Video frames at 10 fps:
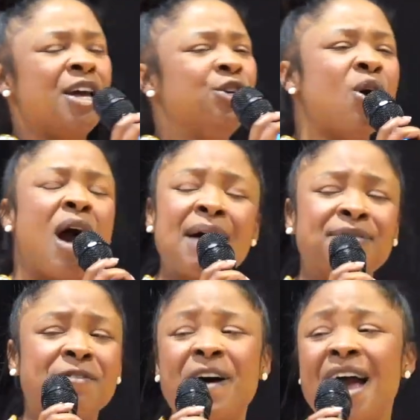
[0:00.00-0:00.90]
You don't have
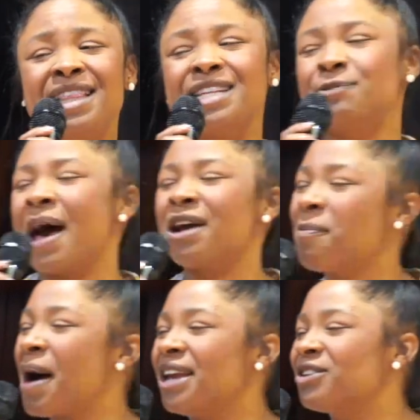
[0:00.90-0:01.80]
to fight this battle
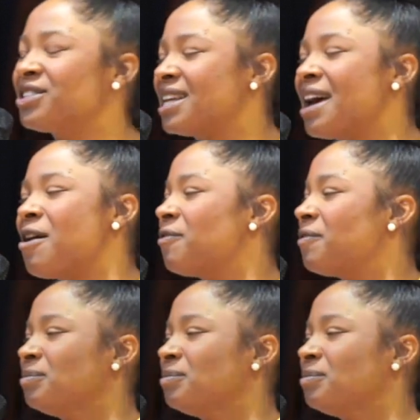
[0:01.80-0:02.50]
by yourself.